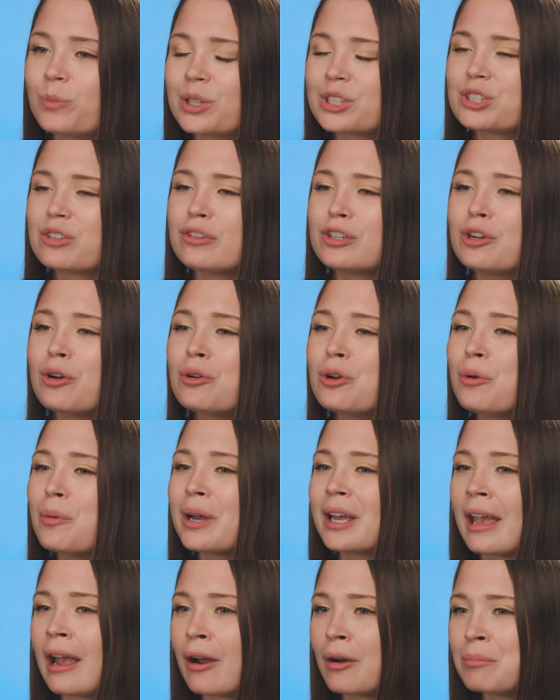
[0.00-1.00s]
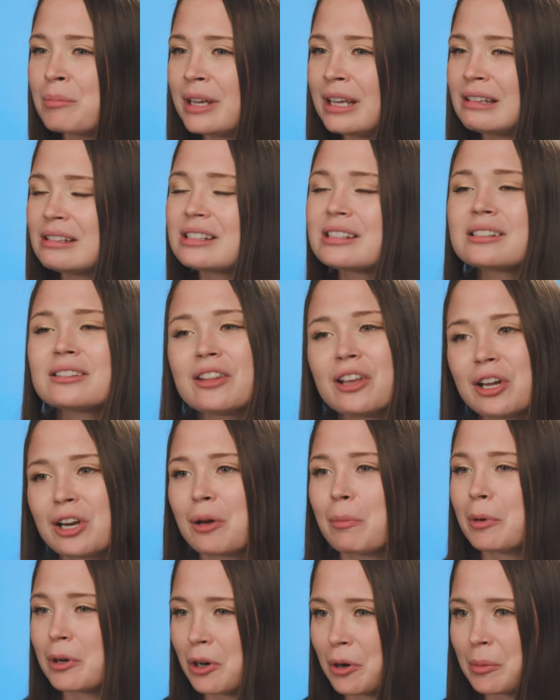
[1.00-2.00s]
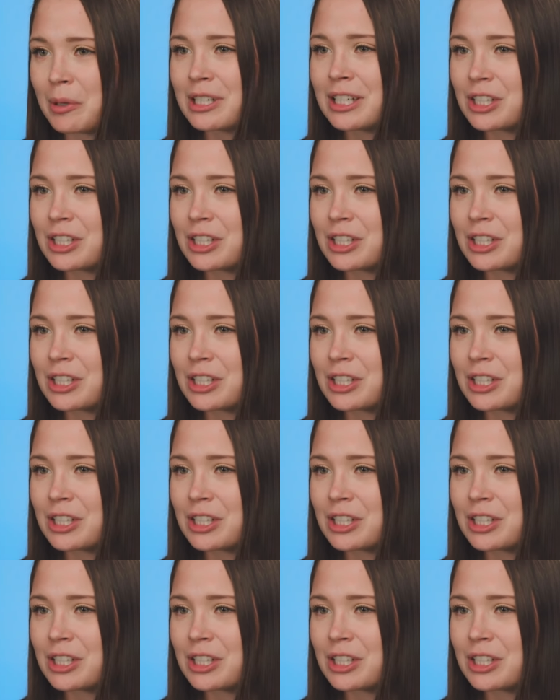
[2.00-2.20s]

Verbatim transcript: which if you don't know what Karen means, look it up on Urban